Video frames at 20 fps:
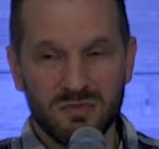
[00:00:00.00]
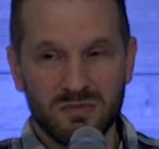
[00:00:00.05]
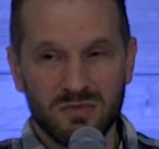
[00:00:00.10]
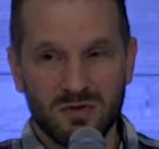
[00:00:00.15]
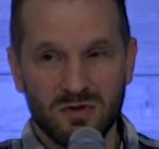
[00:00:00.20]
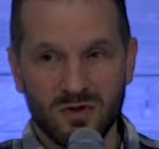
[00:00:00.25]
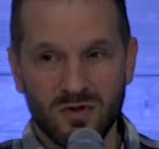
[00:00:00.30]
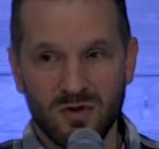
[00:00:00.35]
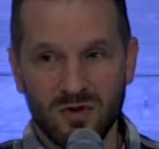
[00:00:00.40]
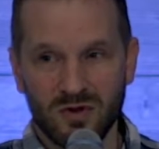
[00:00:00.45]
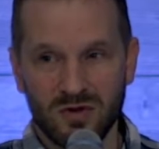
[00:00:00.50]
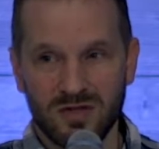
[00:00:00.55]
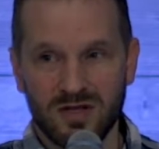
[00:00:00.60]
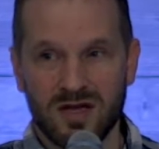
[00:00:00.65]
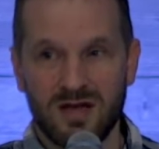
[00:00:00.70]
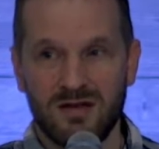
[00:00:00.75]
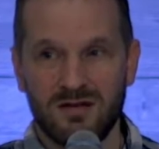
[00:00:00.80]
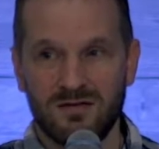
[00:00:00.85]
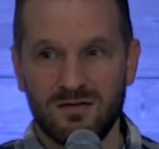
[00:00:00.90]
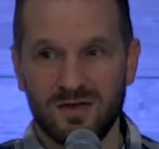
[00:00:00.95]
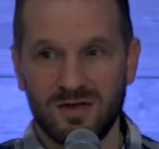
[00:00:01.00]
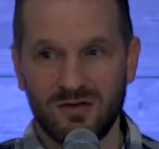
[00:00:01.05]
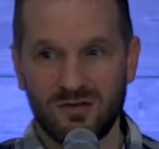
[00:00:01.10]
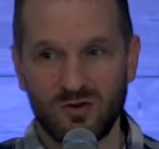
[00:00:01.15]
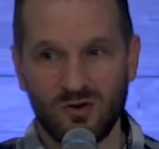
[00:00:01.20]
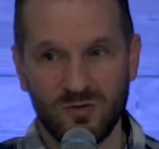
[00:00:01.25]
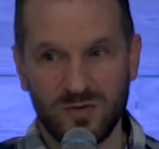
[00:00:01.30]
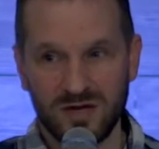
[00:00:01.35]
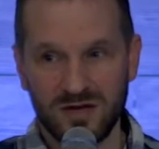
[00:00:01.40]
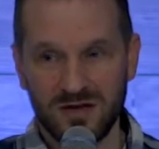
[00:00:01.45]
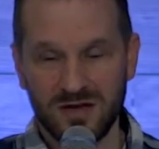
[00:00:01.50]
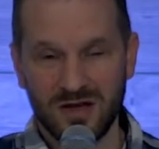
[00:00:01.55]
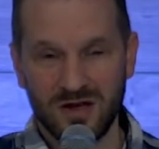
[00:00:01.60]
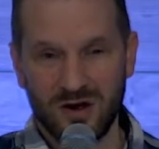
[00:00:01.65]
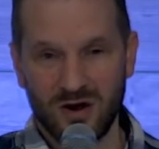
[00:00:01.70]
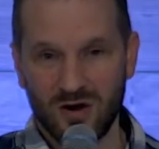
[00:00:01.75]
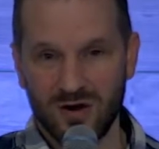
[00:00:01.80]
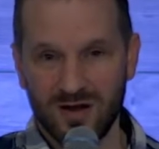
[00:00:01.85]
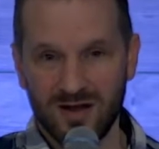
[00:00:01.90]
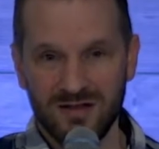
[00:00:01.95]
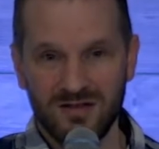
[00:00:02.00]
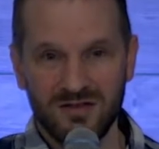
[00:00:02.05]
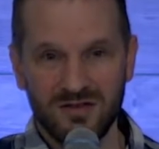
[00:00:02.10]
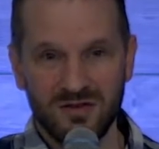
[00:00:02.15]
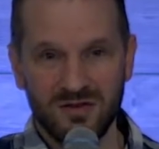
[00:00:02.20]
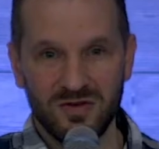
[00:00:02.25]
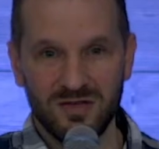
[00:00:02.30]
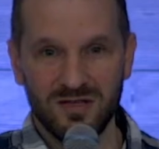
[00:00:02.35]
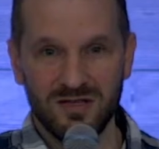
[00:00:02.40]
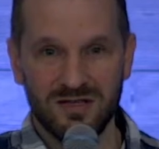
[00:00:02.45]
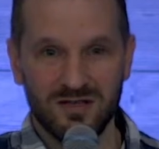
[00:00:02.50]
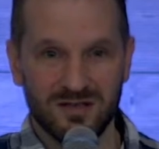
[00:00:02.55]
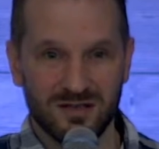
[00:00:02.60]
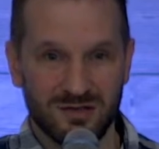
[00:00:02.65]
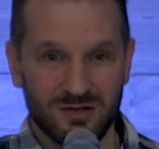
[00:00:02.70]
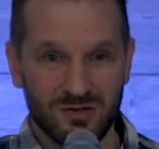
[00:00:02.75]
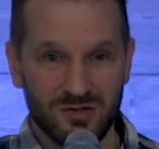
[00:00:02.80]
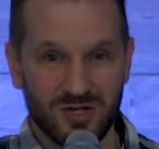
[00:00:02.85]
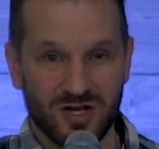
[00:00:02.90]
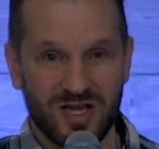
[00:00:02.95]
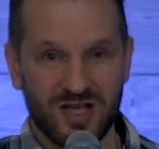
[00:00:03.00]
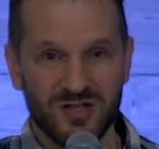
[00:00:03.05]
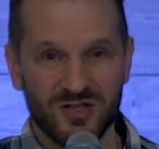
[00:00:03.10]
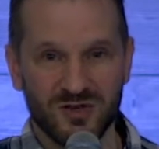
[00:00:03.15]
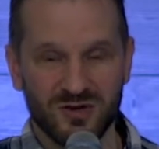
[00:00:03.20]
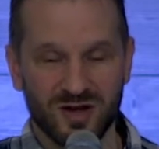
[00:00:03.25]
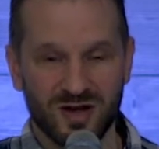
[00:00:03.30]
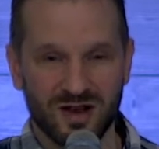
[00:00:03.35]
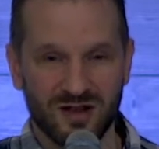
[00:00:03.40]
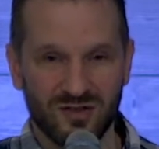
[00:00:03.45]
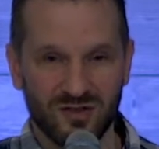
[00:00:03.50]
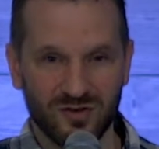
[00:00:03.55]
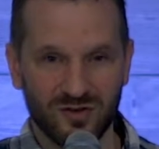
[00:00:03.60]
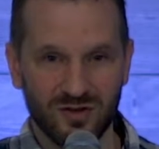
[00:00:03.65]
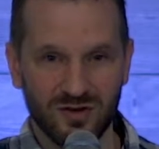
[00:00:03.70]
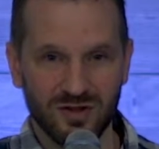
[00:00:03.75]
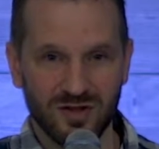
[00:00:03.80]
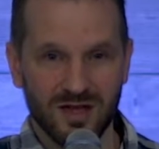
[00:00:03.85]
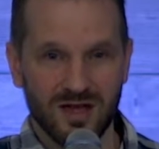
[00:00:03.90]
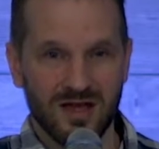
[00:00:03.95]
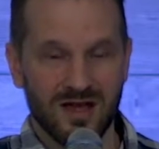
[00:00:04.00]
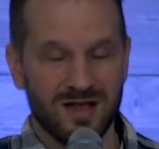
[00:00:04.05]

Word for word: the Lord kind of like told me, all right, you need to change your attitude.